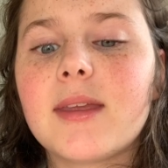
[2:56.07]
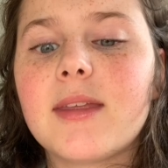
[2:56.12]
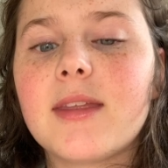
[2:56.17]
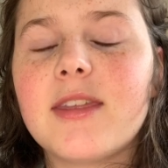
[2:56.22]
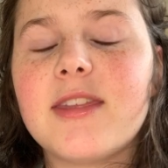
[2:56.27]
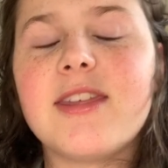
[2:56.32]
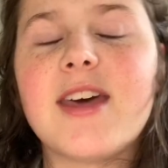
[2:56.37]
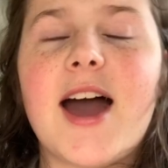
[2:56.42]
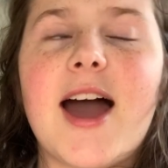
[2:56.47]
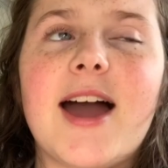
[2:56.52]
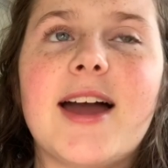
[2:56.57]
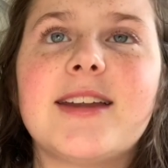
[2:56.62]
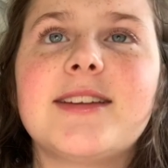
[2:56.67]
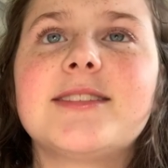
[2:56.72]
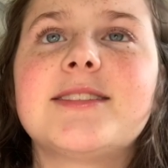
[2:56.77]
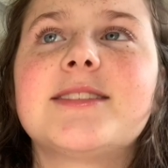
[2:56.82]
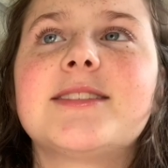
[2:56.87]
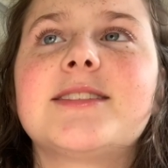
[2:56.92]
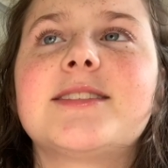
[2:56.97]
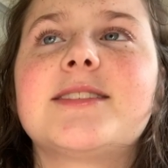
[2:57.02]
that,
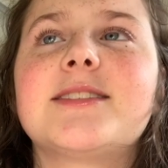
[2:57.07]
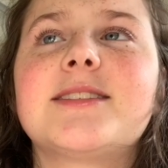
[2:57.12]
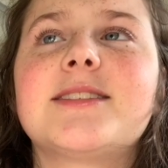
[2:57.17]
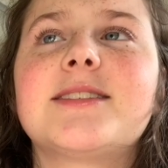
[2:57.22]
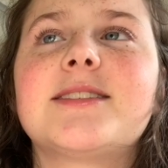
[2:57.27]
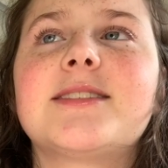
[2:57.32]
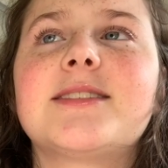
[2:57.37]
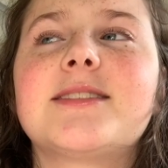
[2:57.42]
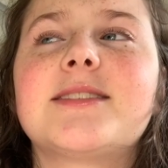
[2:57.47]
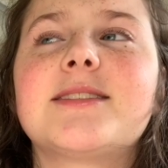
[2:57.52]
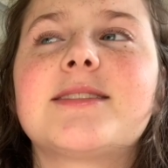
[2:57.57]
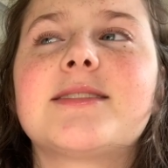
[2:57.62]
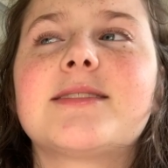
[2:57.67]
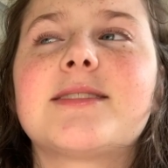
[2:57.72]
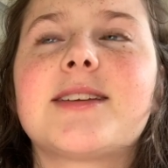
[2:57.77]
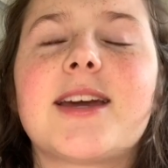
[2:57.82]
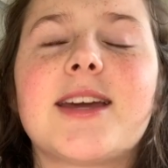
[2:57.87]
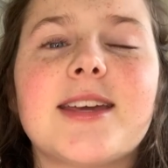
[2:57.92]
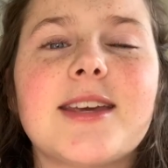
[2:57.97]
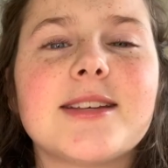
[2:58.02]

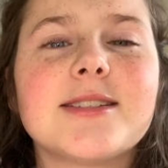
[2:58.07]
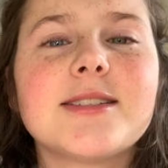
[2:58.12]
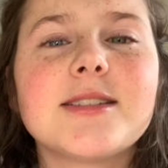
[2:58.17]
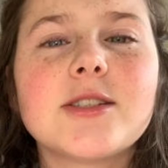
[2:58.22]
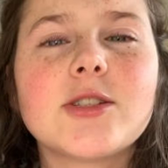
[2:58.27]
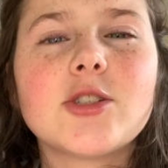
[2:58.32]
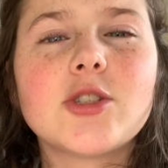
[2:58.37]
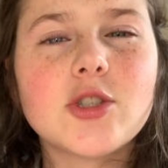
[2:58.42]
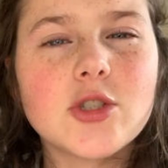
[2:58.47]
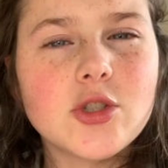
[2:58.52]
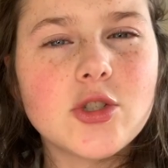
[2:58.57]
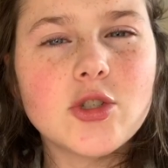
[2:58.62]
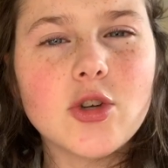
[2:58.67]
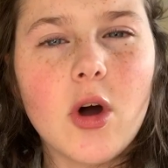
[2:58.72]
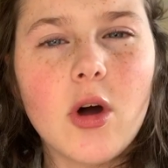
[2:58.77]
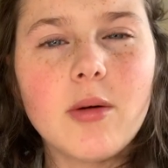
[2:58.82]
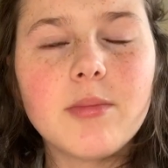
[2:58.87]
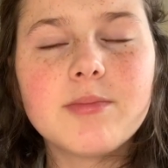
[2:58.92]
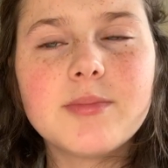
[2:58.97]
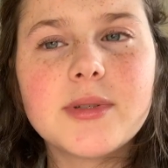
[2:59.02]
I guess,
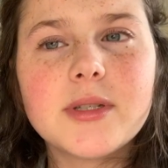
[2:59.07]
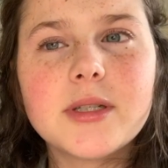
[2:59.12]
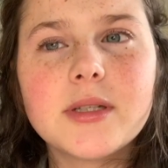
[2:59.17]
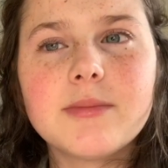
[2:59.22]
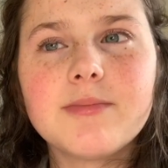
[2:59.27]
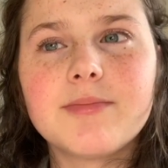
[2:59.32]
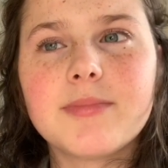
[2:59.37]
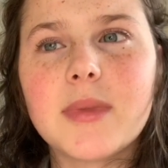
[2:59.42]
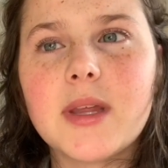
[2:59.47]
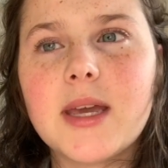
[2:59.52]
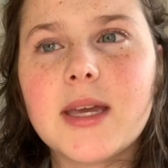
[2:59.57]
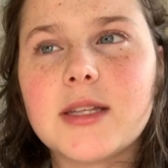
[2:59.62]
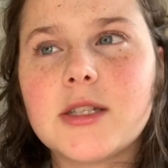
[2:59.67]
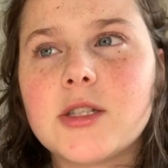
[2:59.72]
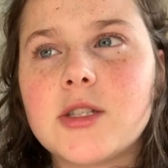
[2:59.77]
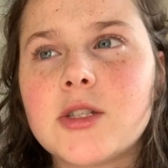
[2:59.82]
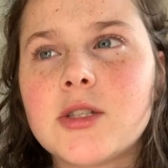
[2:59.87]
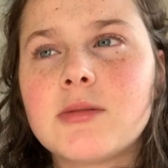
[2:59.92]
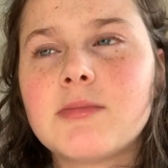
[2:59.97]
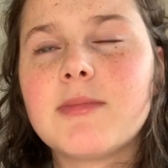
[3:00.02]
it
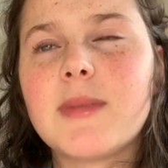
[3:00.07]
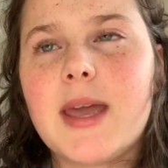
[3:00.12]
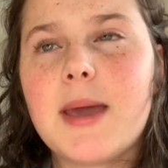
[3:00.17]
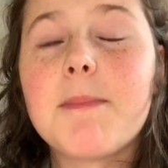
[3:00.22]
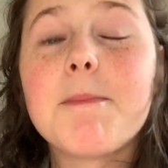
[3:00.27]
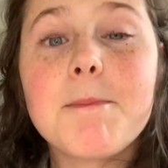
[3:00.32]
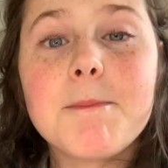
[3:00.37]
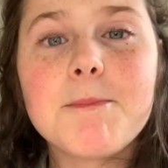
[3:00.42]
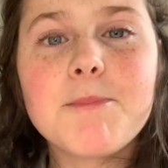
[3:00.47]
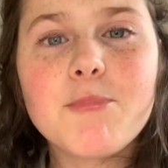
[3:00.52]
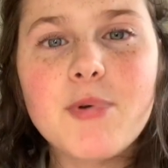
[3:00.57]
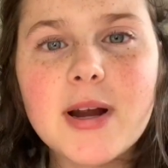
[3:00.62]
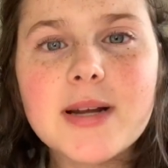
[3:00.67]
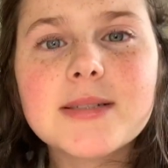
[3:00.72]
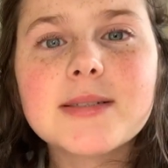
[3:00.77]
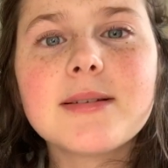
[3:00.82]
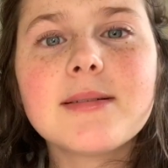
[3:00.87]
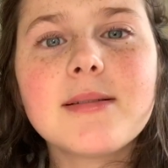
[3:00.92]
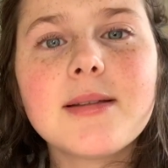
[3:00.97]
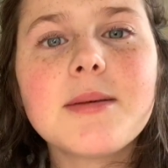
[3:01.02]

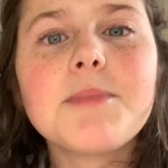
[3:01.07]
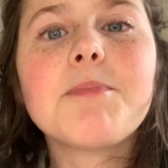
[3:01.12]
practically